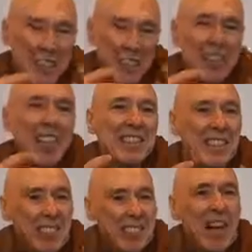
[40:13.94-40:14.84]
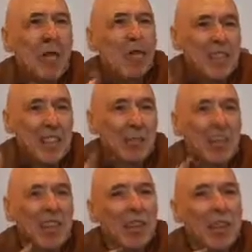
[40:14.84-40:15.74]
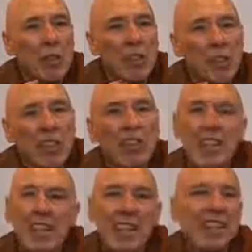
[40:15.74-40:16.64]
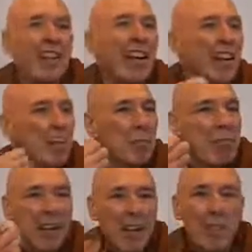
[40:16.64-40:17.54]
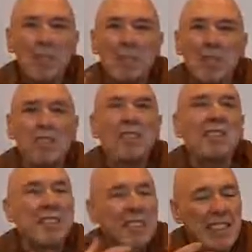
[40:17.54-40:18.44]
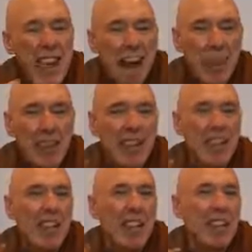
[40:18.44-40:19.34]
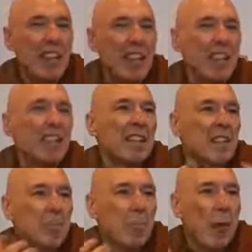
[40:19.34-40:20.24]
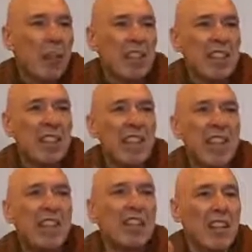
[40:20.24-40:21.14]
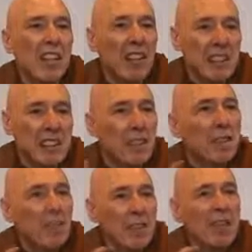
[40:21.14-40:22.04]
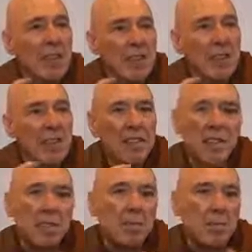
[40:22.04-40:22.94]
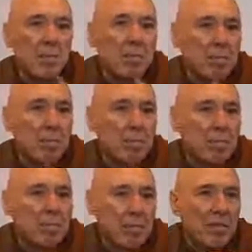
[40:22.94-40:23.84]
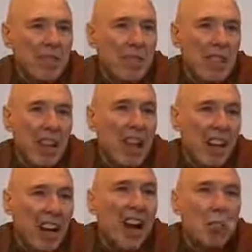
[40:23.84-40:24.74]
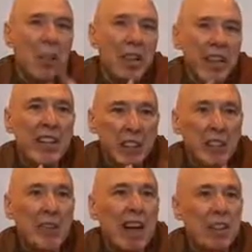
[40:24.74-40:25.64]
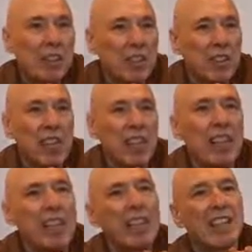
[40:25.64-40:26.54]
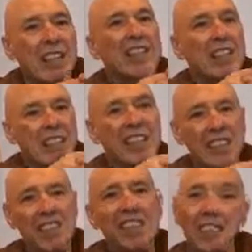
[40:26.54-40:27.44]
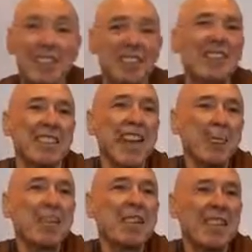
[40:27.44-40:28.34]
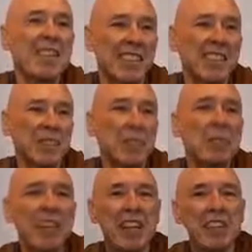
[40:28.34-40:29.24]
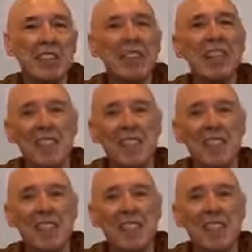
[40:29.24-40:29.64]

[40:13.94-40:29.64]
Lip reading: gets established within the order, then he becomes domineering, bossy, aggressive, and unwilling to follow the training. So this does happen. It's human nature.